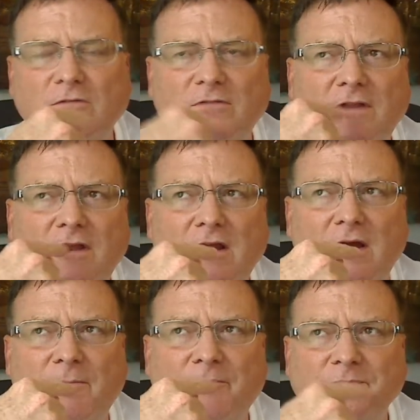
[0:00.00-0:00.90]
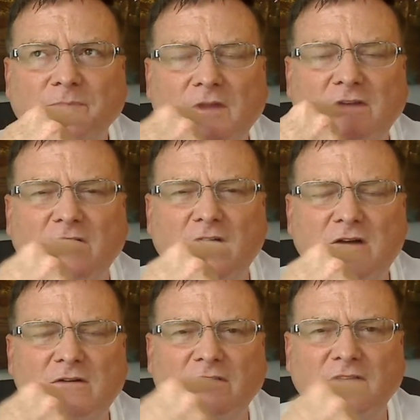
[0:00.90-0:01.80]
over the
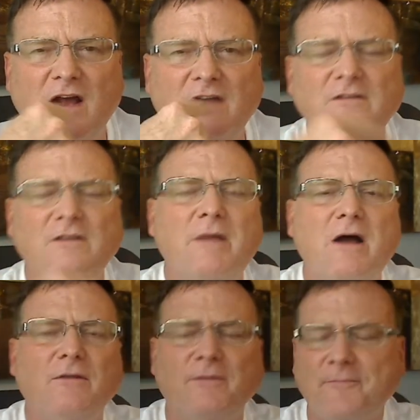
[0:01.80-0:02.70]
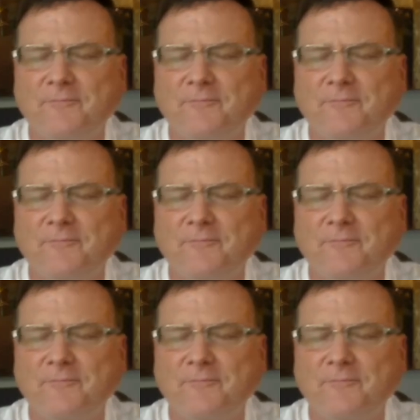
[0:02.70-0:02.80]
tongue, sides of the mouth.